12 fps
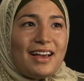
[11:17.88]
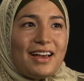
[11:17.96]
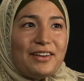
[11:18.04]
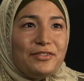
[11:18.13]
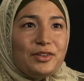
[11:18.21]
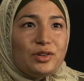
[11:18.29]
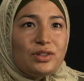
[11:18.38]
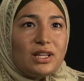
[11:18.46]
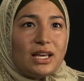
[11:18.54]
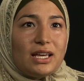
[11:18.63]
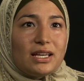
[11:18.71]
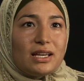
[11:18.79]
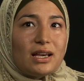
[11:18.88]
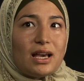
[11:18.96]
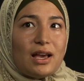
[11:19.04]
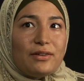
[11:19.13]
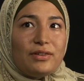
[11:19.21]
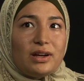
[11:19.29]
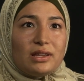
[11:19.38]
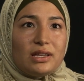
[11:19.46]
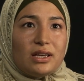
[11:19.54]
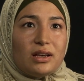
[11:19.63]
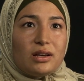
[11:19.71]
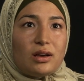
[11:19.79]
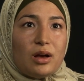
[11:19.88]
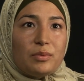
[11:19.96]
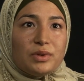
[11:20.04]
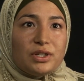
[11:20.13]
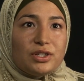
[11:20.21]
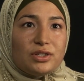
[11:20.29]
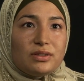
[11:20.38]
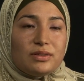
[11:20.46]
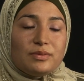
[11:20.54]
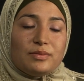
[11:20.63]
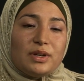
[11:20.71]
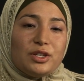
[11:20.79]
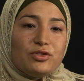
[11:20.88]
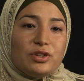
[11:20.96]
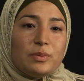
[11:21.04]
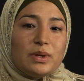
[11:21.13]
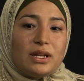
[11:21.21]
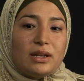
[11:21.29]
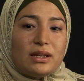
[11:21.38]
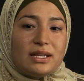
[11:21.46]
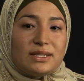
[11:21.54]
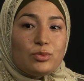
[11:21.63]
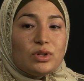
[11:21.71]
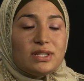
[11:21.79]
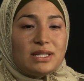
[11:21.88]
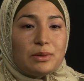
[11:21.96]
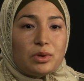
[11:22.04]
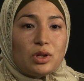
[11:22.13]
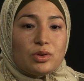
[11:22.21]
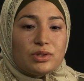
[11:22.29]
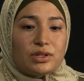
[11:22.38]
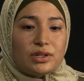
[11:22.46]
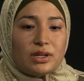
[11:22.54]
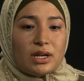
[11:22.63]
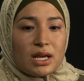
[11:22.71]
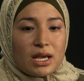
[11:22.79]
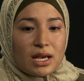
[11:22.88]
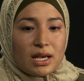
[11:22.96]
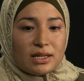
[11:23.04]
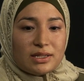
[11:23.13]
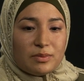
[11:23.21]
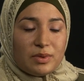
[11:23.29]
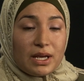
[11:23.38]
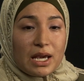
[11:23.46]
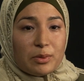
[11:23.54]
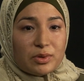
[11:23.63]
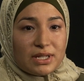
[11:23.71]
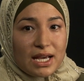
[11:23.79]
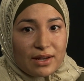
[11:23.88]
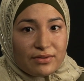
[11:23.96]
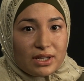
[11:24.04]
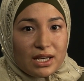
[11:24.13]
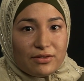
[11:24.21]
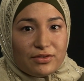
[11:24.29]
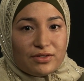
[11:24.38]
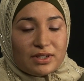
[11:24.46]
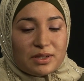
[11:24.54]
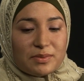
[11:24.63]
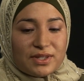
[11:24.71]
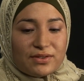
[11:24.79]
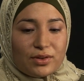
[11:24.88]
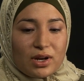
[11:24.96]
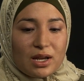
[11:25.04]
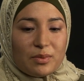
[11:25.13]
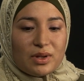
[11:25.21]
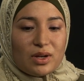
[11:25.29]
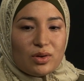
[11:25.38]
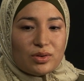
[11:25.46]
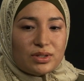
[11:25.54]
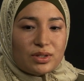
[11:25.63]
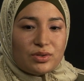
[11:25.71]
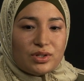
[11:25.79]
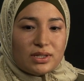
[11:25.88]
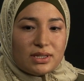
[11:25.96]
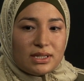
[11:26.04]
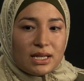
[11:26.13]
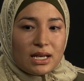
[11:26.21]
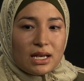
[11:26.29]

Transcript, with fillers: I feel like I finally accomplished my dream, and it's one step closer to being able to advocate for victims of crime. And also just,